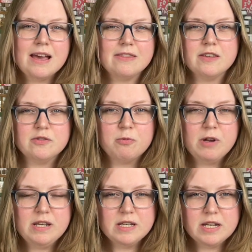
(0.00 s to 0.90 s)
At this
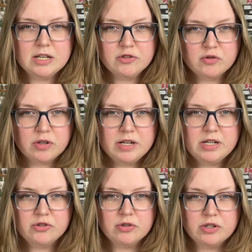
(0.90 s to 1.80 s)
point in
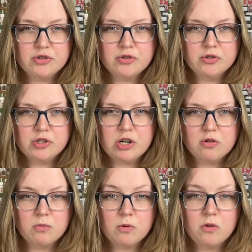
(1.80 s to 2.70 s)
history, traditional
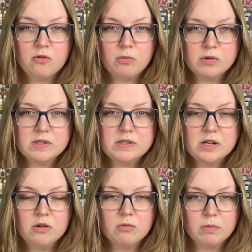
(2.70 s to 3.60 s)
gender roles were
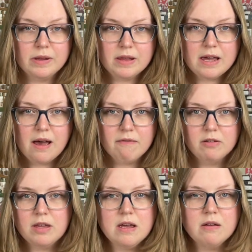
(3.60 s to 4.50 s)
still really
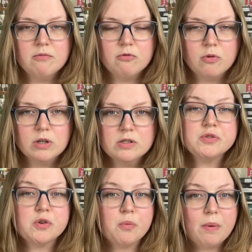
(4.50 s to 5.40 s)
heavily
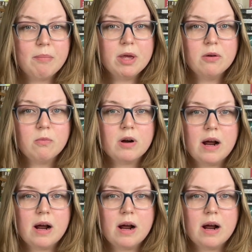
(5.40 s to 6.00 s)
enforced, so women were